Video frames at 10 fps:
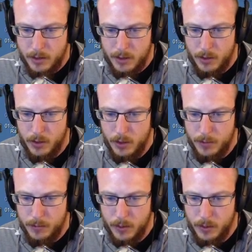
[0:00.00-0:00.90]
Oh,
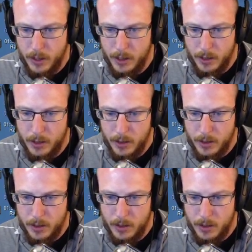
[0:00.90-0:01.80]
okay.
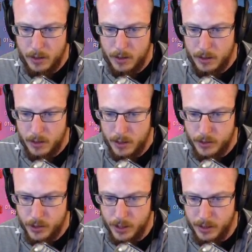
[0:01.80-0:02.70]
I
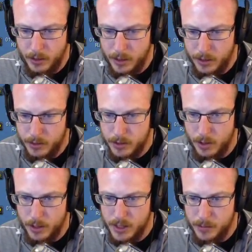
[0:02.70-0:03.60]
chickened out. I used
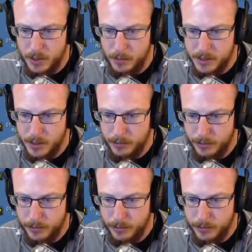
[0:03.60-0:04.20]
Guardian Spirit on myself.